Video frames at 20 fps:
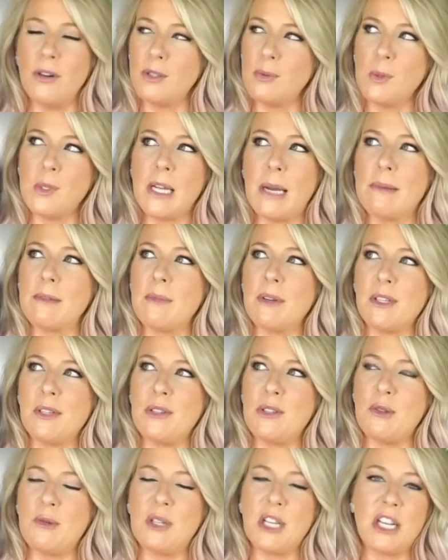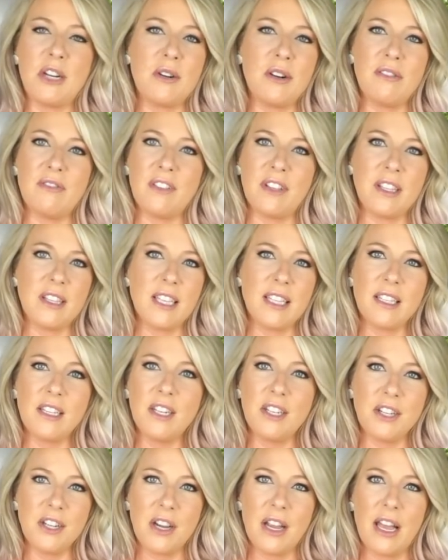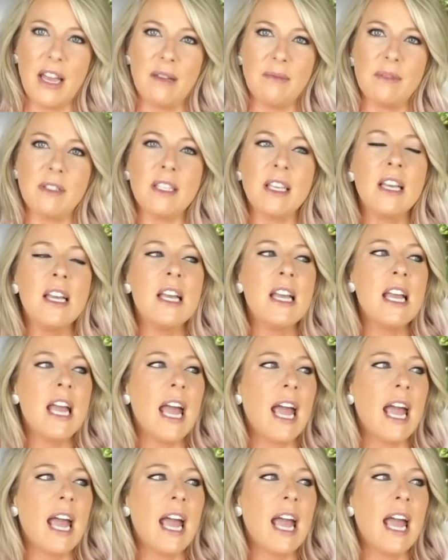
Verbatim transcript: multiple times on my YouTube channel and it feeling like the Hunger Games.